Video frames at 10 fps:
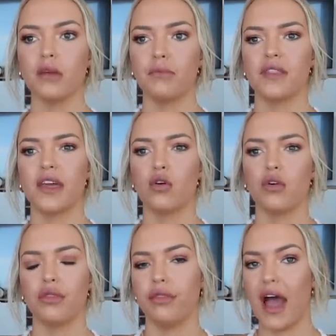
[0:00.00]
but they're
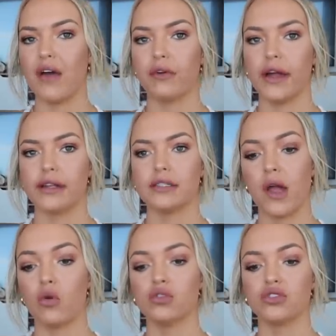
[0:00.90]
not that red.
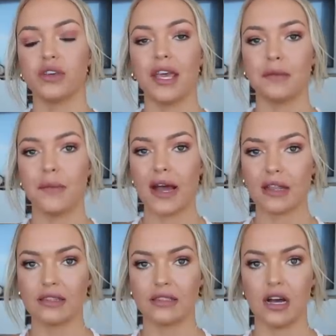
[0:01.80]
I also keep them out
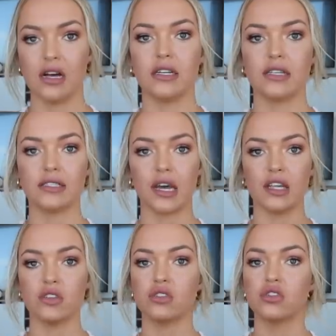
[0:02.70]
of the sun.
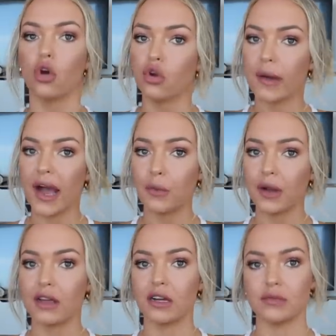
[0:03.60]
Sun is so bad
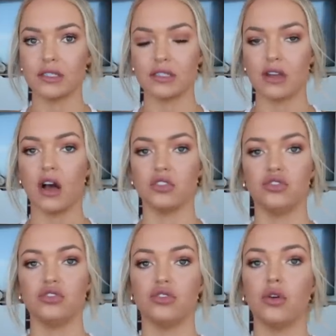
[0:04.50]
when it comes to scars.
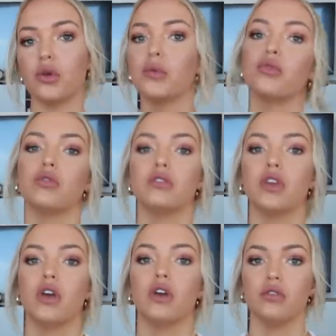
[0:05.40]
You do not want to put
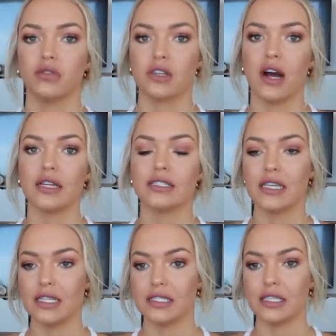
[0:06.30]
your scars
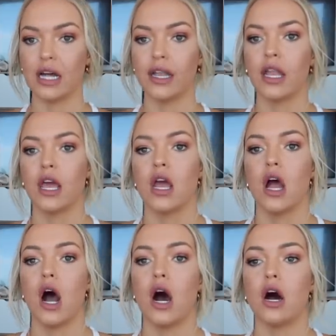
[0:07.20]
in the sun
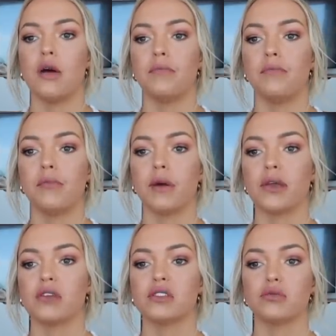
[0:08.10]

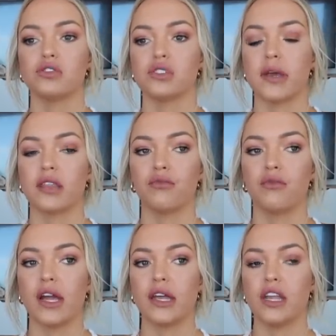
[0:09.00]
because it will just make them
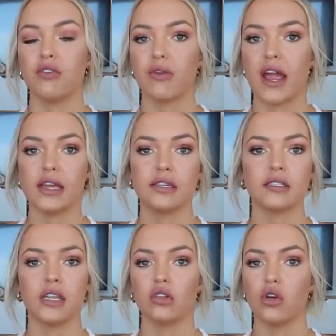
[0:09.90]
red and
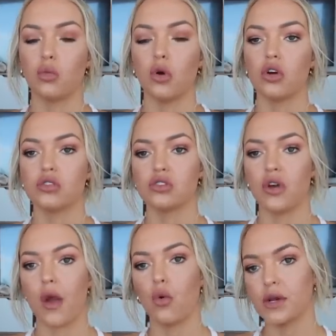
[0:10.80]
raised and a lot worse. So
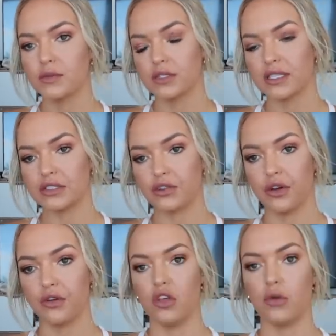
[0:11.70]
I always put
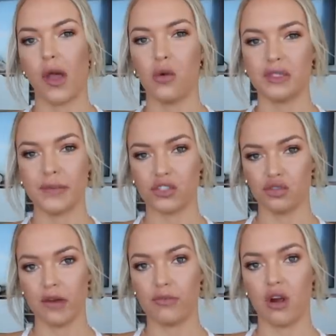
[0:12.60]
sunscreen on them. I always make
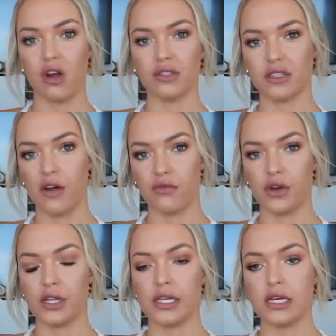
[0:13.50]
sure my bra is
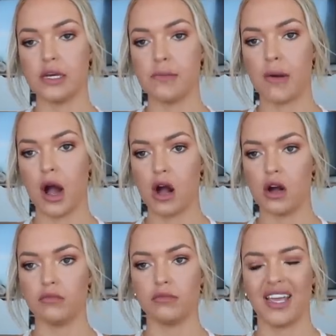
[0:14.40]
covering them.
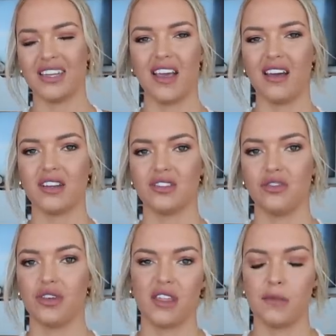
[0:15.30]
And yeah, I just
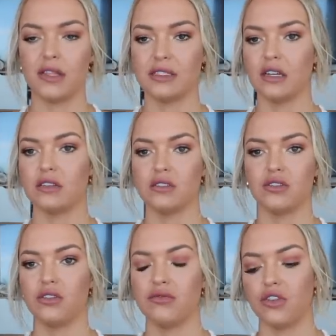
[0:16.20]
don't get them in the sun.
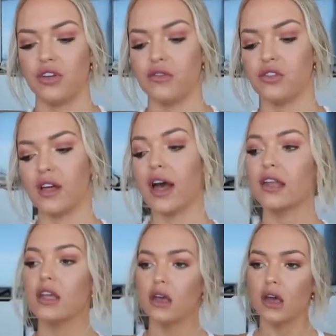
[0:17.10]
So don't ever do
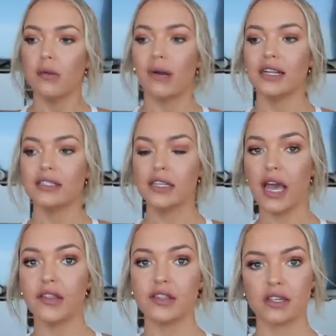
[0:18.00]
that. But
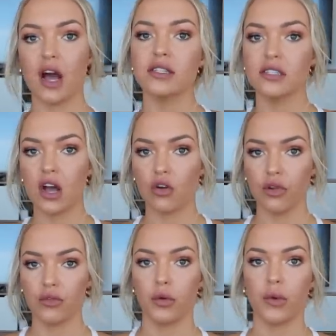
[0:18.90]
yeah, the scars are
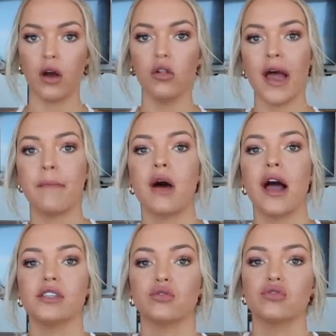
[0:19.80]
going really well. I
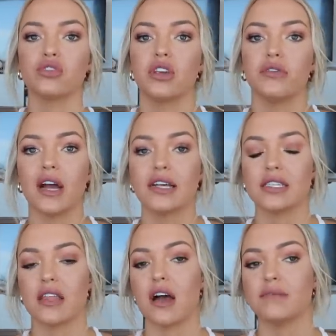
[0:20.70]
might also give you guys
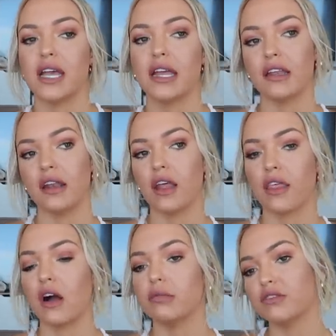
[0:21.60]
another update in
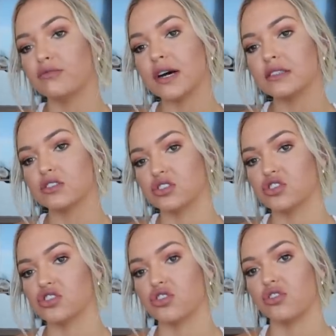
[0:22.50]
another couple of months just
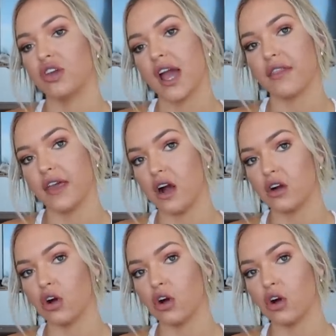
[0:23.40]
to show you how they are